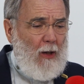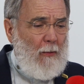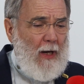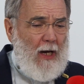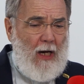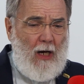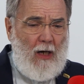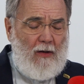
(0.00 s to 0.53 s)

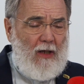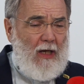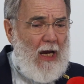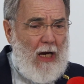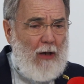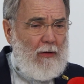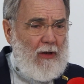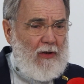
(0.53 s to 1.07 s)
where the
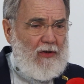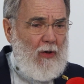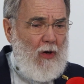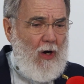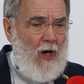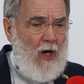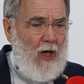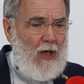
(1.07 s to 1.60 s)
areas
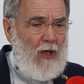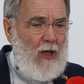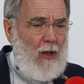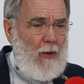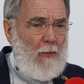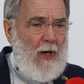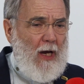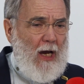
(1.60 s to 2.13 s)
are,
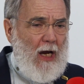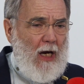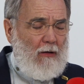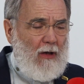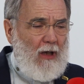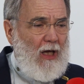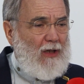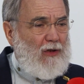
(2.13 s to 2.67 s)

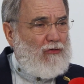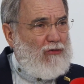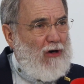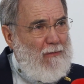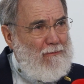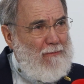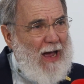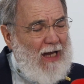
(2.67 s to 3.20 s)
where a
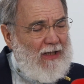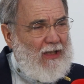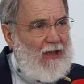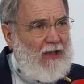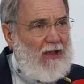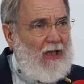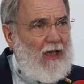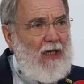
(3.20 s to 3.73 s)

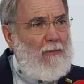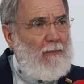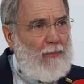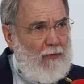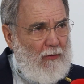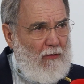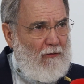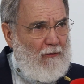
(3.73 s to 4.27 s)
dramatic
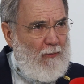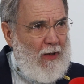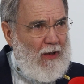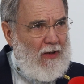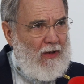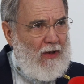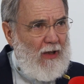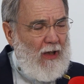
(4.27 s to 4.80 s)

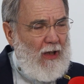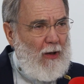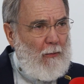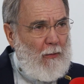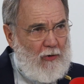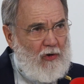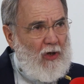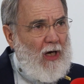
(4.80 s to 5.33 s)
improvement
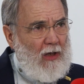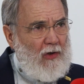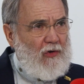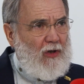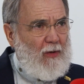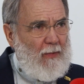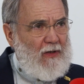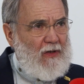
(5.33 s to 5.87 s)
would
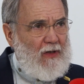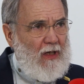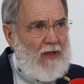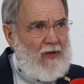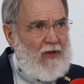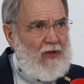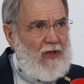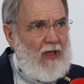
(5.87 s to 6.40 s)
change the
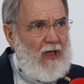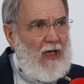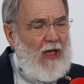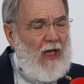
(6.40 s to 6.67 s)
business.